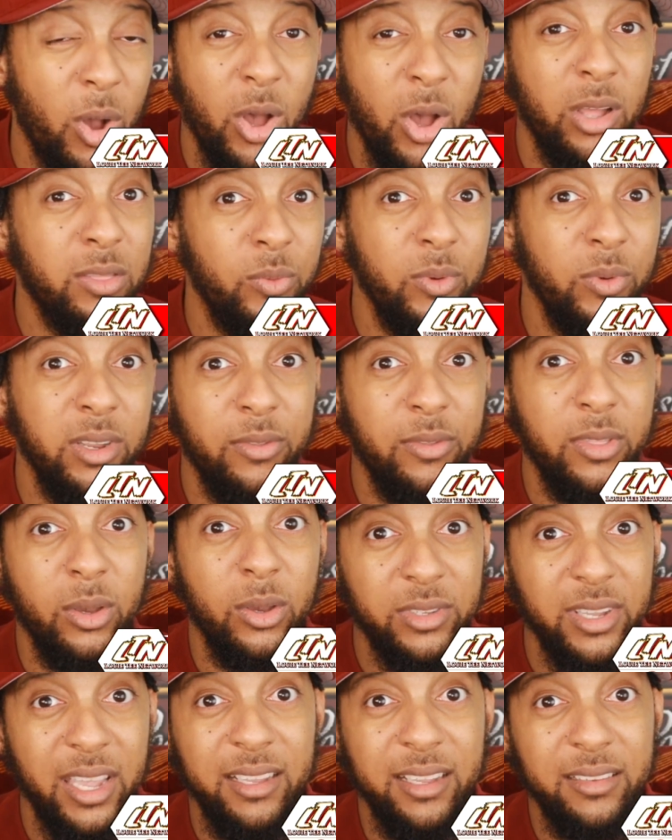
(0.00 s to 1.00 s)
All 3 of
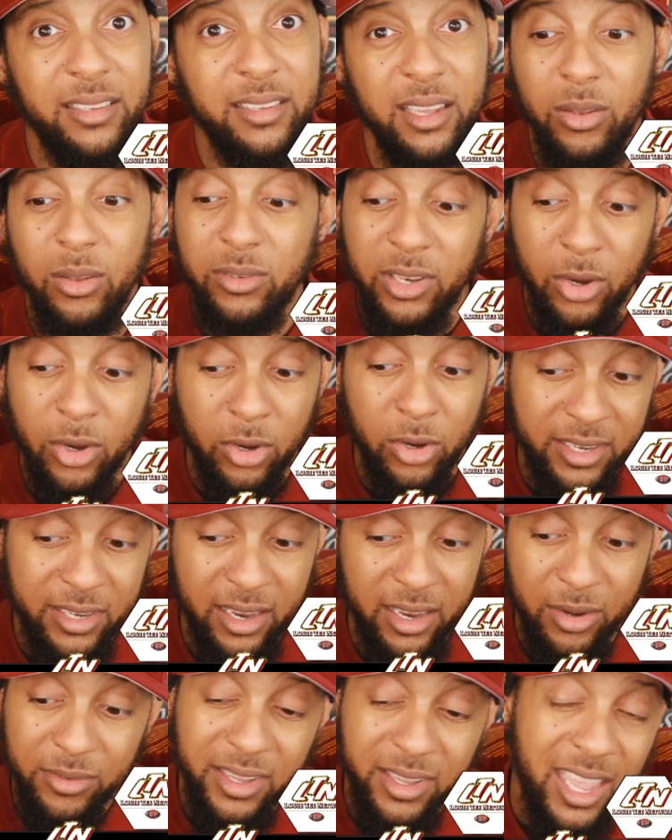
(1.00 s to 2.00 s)
those ACL
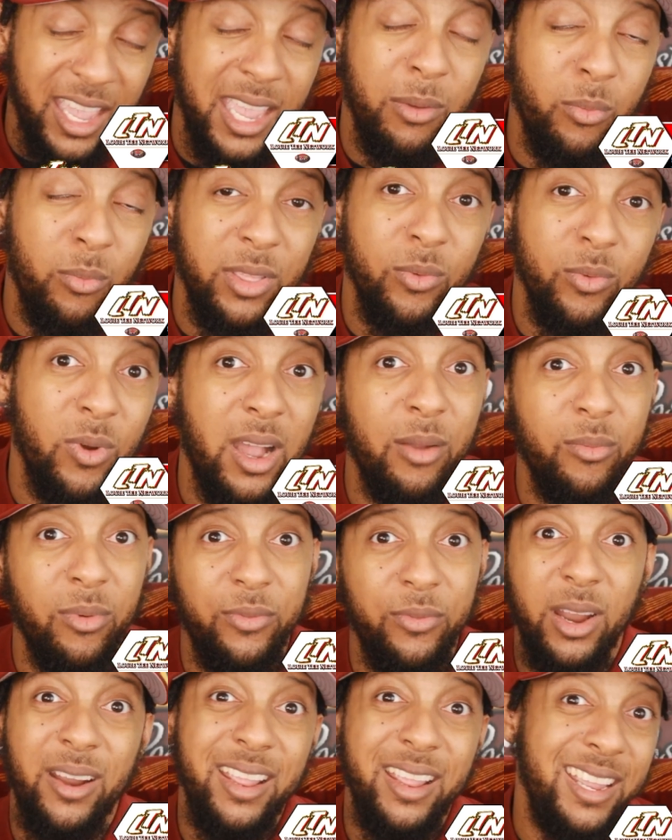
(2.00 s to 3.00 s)
tears came with Ron
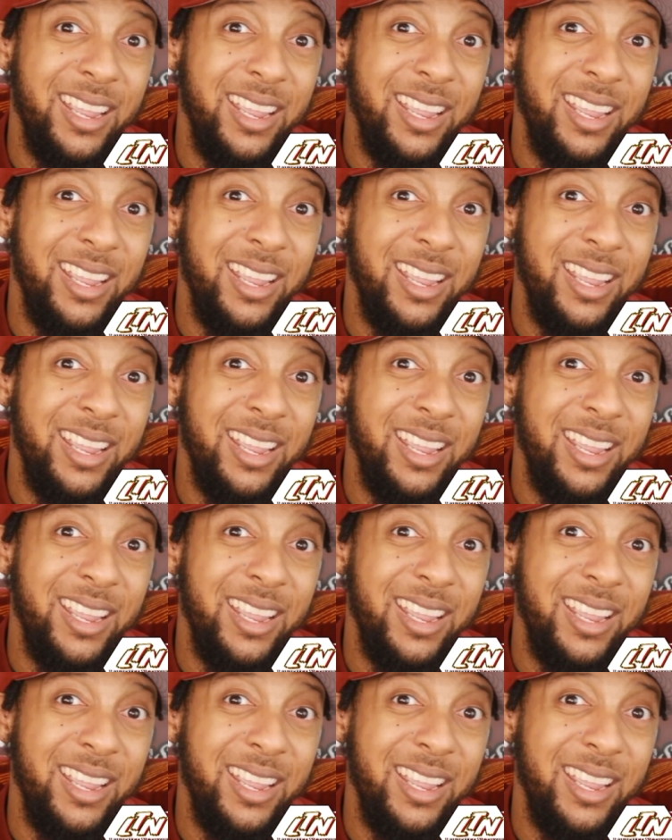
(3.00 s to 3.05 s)
Rivera